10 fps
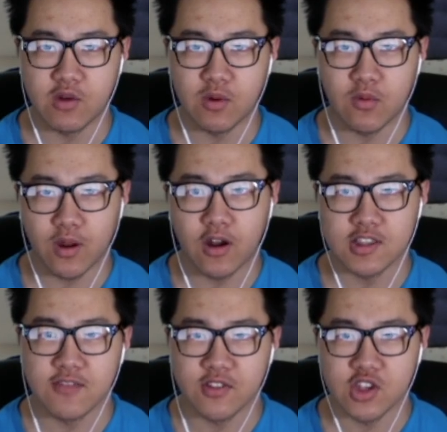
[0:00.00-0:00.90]
well,
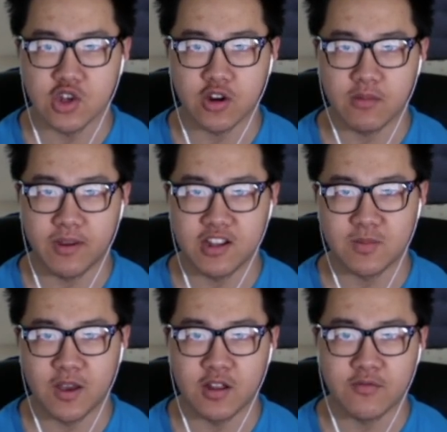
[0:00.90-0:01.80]
relatively short compared to
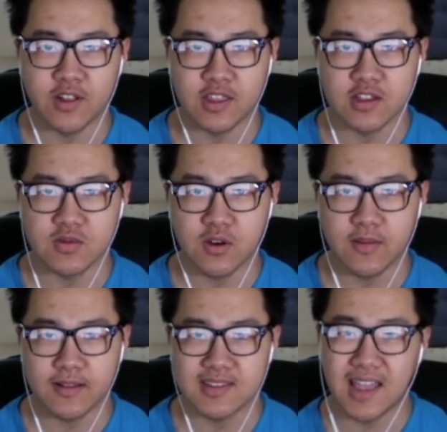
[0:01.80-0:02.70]
my other videos, probably
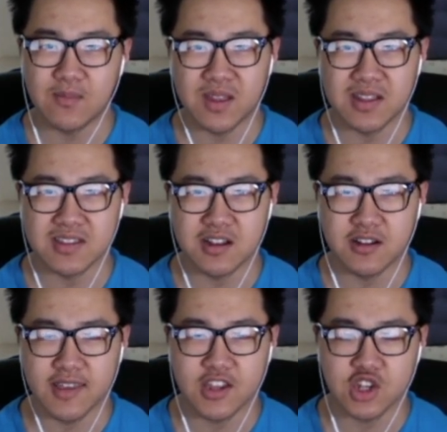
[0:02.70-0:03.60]
about 10 minutes
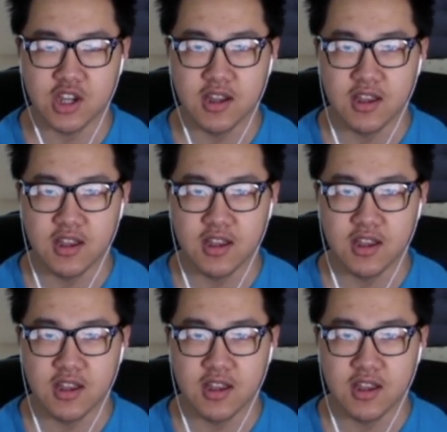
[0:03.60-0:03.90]
long-ish,